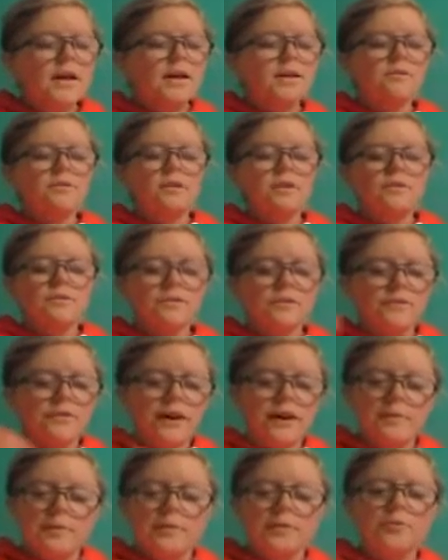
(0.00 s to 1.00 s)
I love the
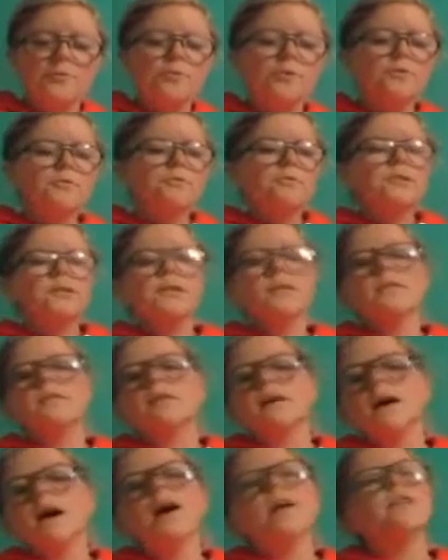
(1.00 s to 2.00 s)
vibe of the music.
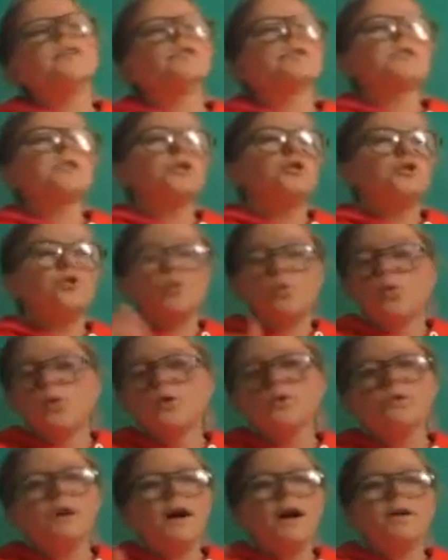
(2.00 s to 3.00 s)
I just
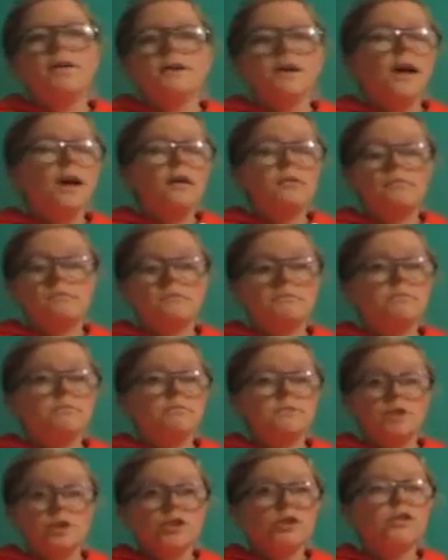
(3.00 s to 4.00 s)
adore,
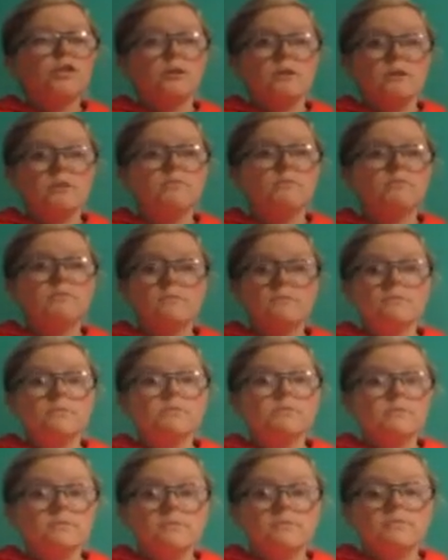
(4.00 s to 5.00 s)
good song.
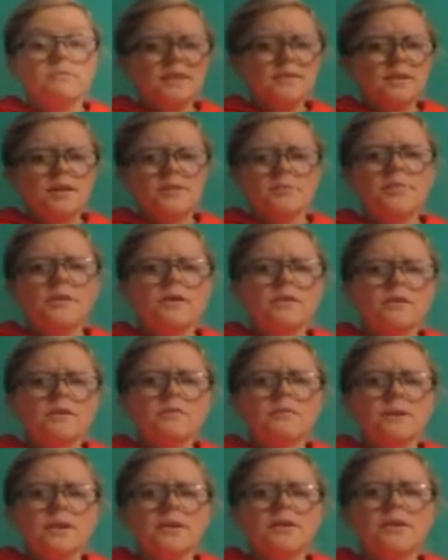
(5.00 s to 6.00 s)
Sarah
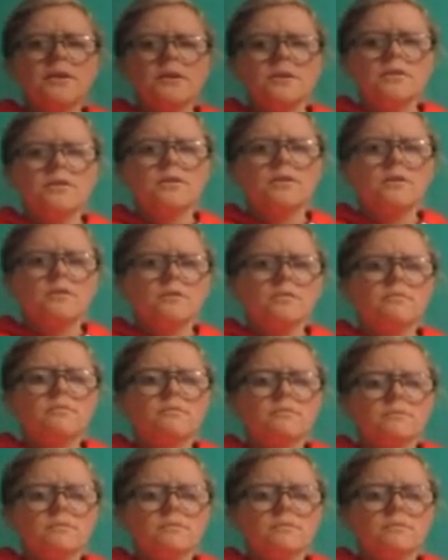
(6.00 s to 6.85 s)
Bareilles made a good song.